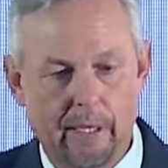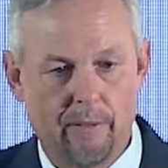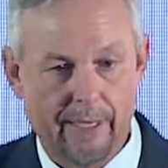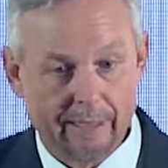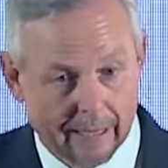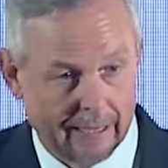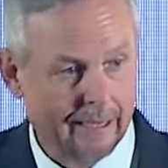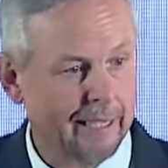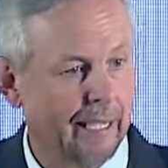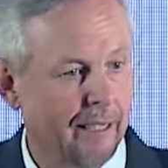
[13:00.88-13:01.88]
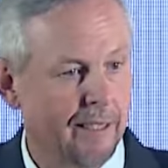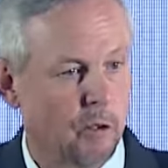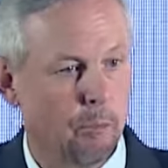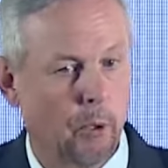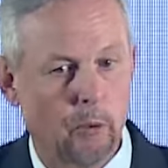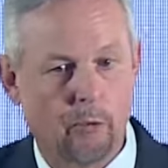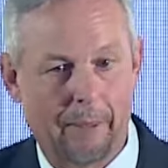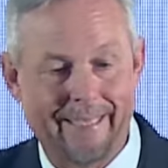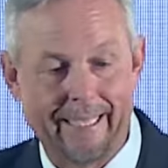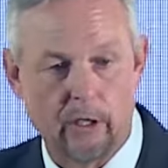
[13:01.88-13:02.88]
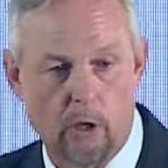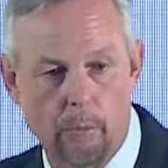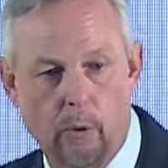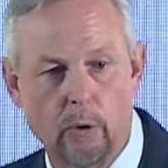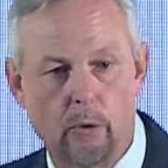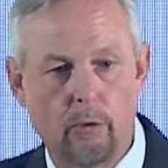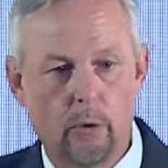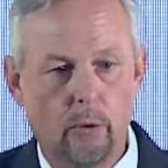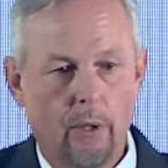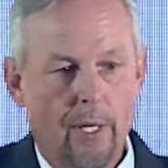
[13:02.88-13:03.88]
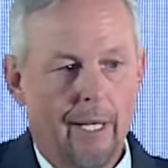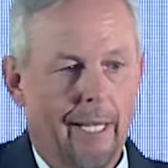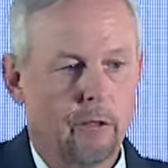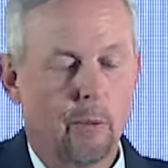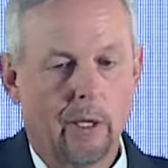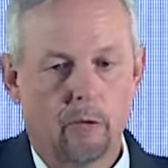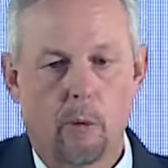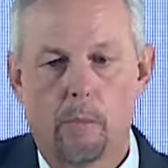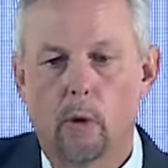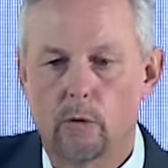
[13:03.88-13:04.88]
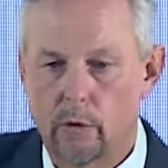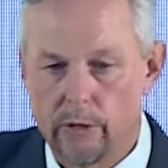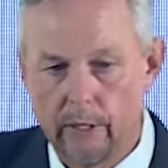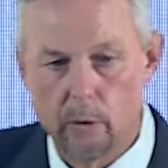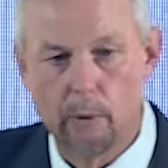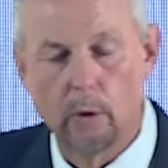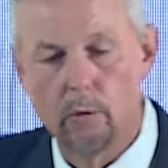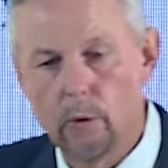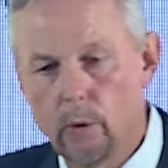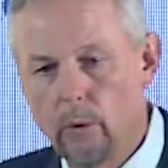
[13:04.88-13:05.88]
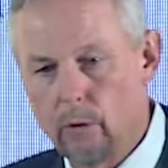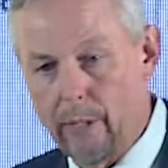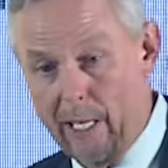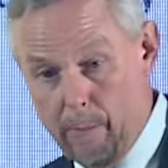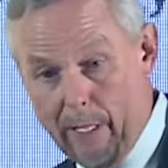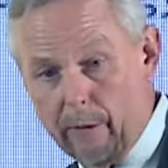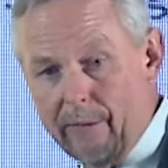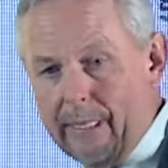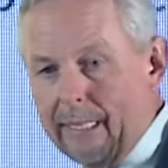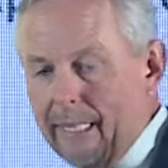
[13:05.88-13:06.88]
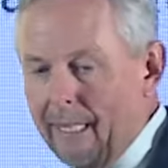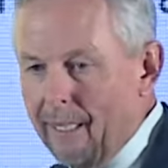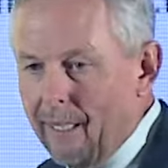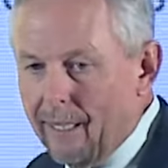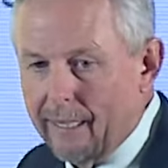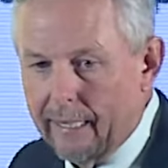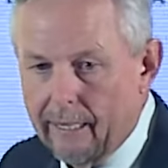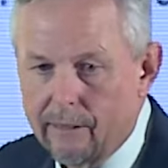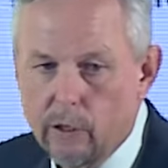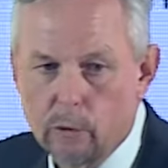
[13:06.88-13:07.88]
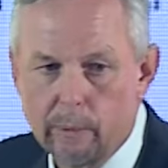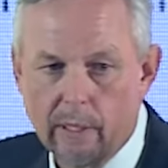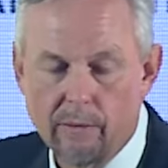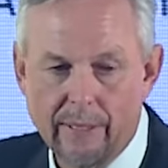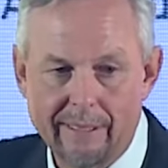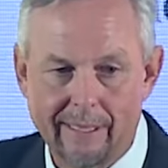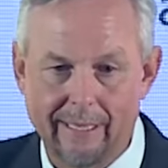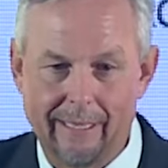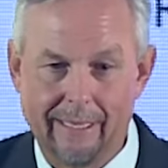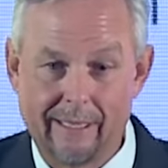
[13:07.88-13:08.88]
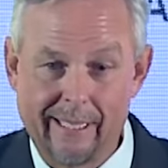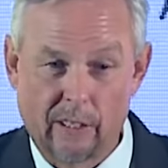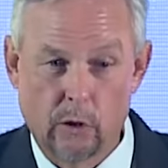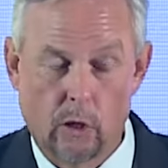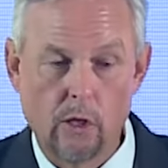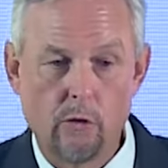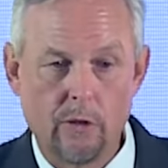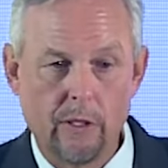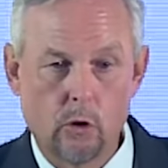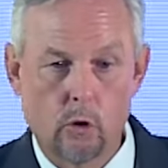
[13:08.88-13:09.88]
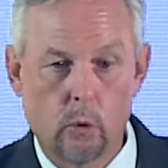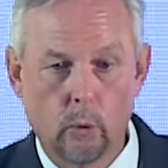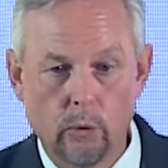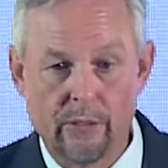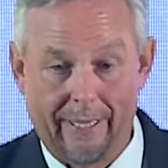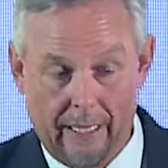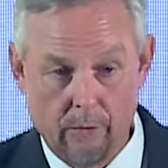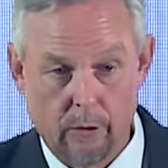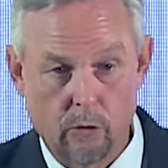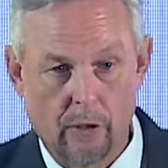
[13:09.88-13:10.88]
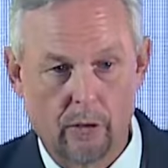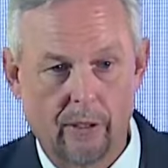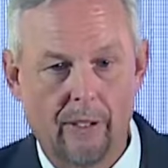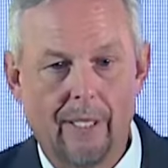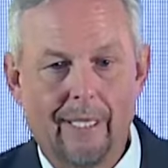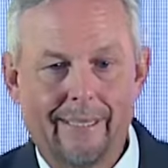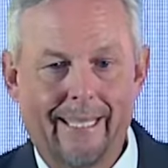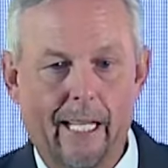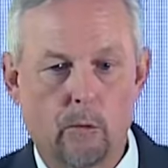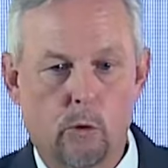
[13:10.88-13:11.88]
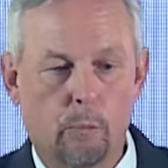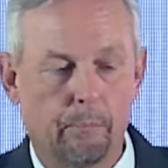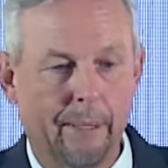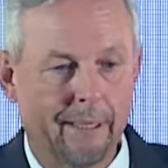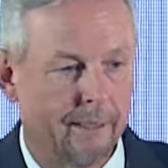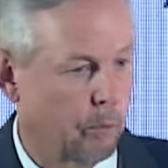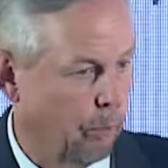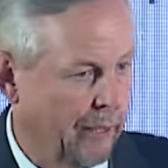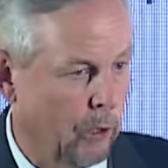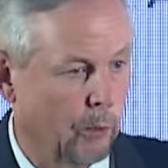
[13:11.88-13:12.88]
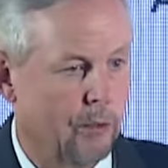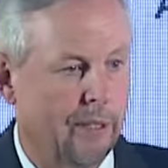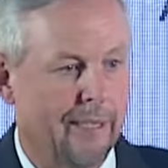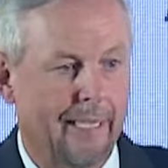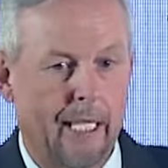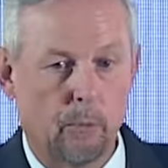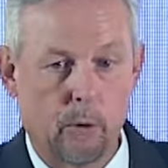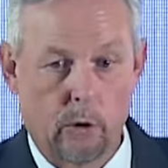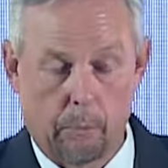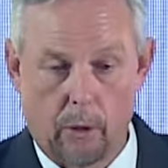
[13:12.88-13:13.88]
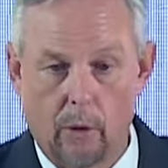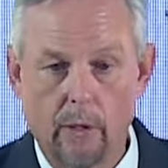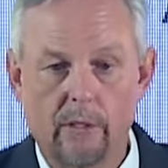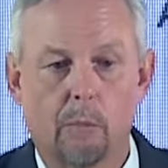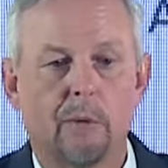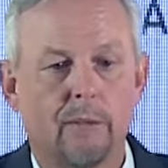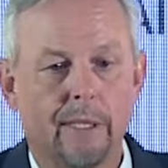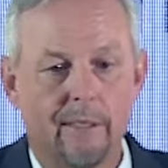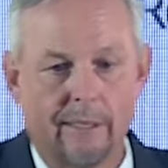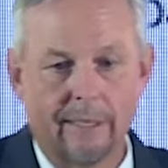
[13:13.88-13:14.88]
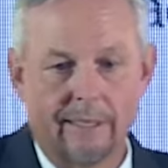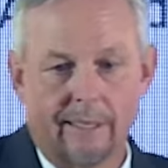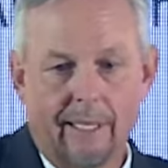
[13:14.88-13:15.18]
investing in talent, both from a technical point of view, as well as from a more strategic point of view to help out on that. Galaxy has been investing in technology, tools, and infrastructure that helps you build POCs and help you deploy some of these things